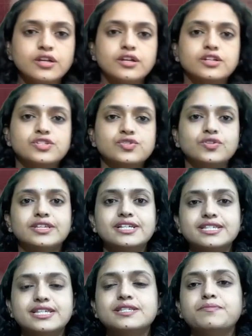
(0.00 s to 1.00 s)
So this
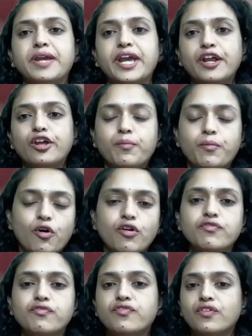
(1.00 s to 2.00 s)
is made up of
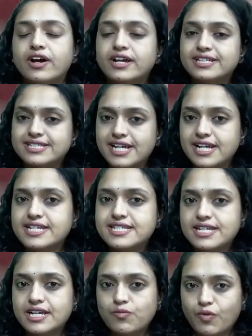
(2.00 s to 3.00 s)
a stainless
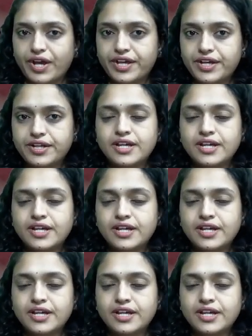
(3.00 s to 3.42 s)
steel wire